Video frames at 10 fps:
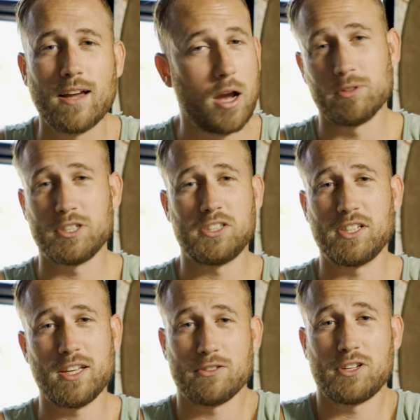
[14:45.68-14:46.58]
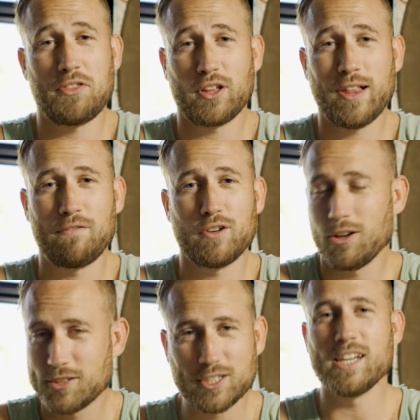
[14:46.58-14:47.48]
I will just see. There's nothing left.
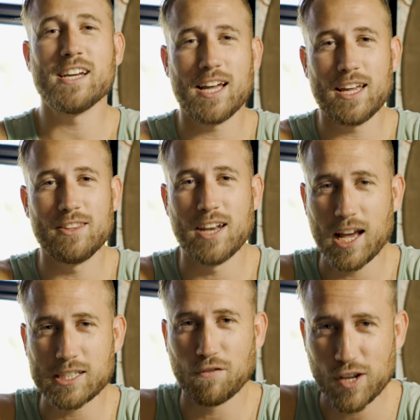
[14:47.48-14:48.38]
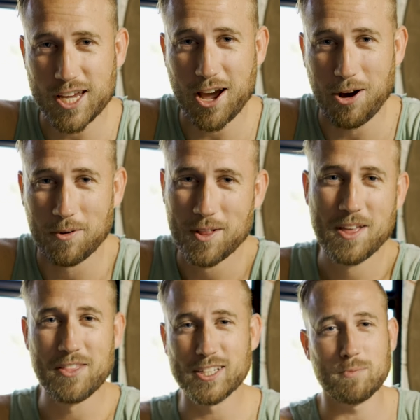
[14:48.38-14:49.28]
I'll see you in the next video.
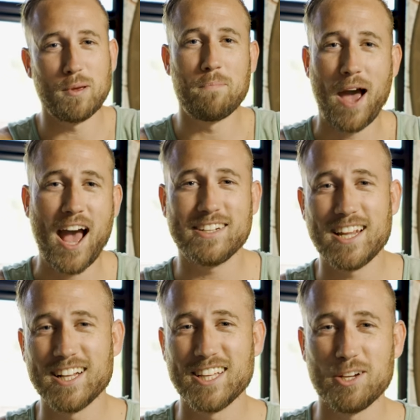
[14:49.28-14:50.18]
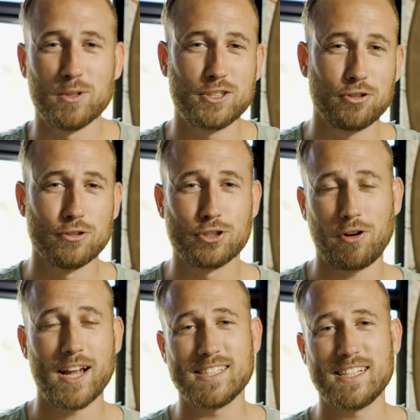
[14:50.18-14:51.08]
This has been Pat Daley with
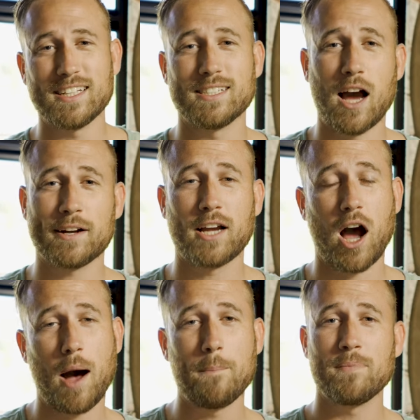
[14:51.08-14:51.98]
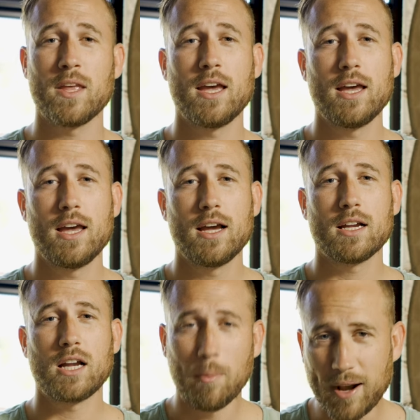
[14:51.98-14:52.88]
TrueTransient.com
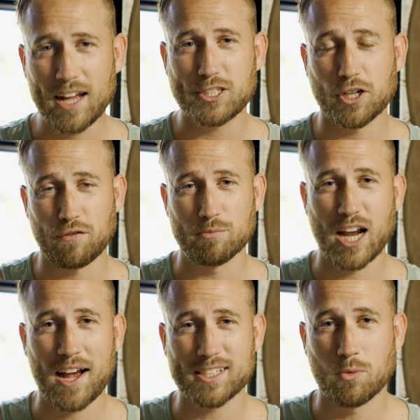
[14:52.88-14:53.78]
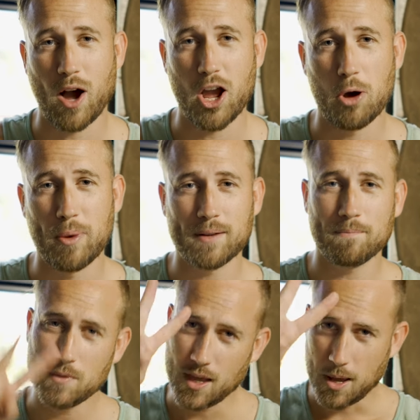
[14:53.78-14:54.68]
coming at you from Jackson, Wyoming.
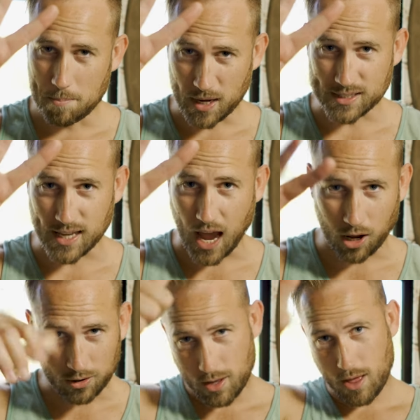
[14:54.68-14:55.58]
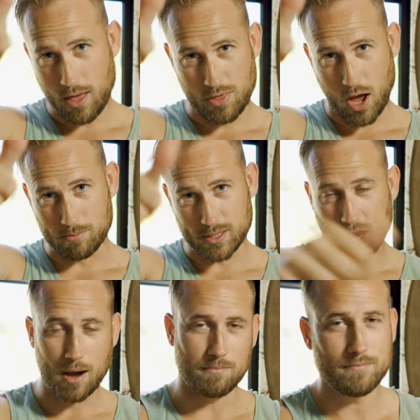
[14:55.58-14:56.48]
Peace out. Thumbs
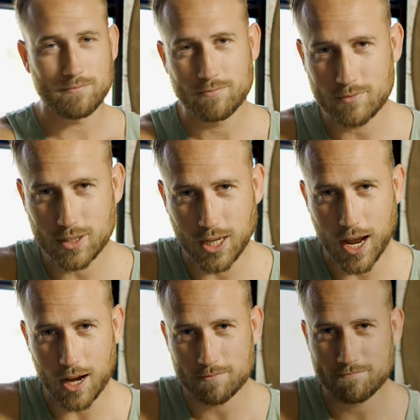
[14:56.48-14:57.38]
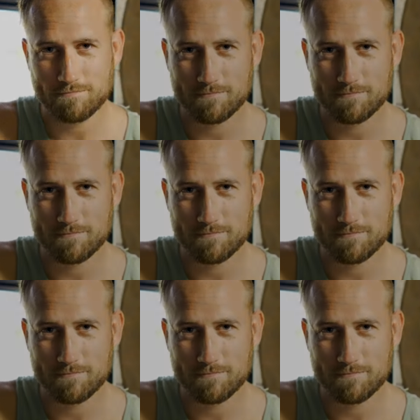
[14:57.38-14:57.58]
up. See ya.